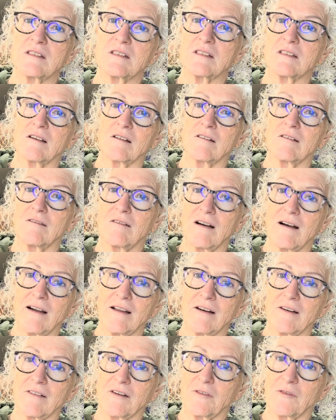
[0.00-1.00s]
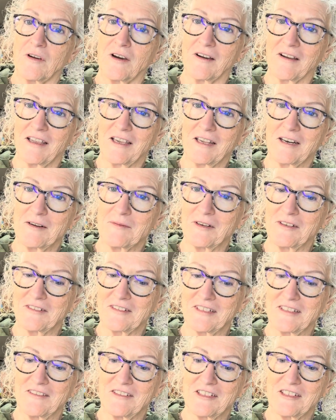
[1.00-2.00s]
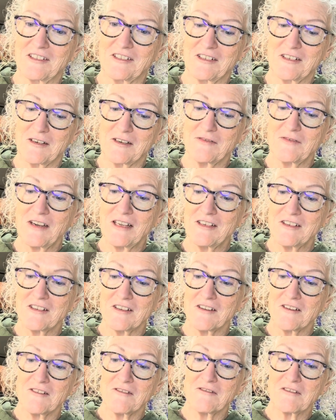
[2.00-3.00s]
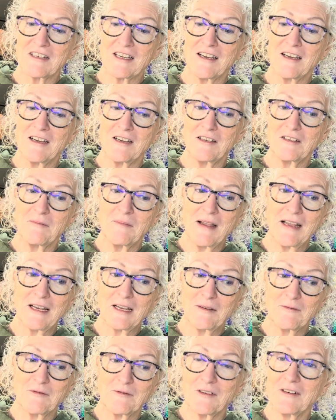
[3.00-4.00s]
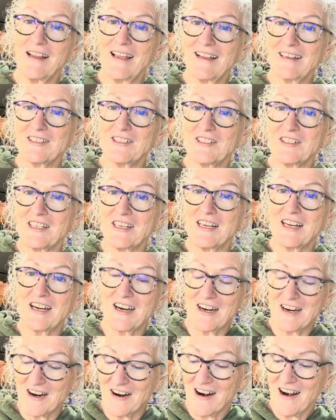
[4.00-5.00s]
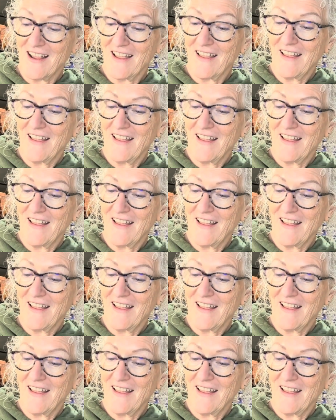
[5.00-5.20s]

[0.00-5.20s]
So I don't know if I'll get them all done this year. If I don't, I'll make them for next year.